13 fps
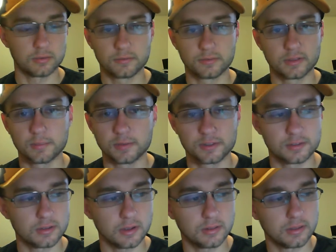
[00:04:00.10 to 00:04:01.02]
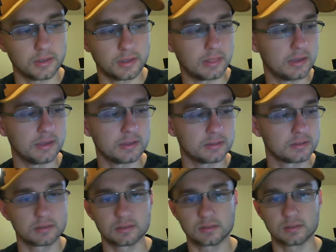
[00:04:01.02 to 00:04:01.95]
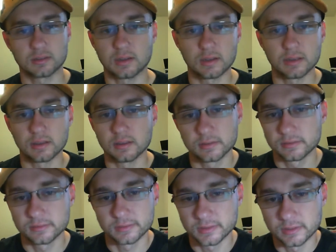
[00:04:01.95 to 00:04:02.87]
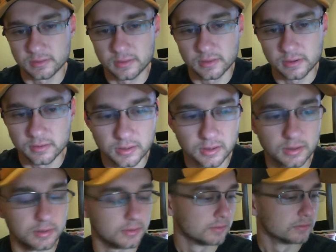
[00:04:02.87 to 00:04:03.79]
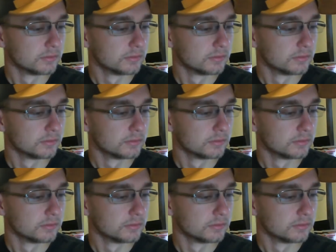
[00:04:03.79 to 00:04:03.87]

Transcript: for them to start like this, they're done.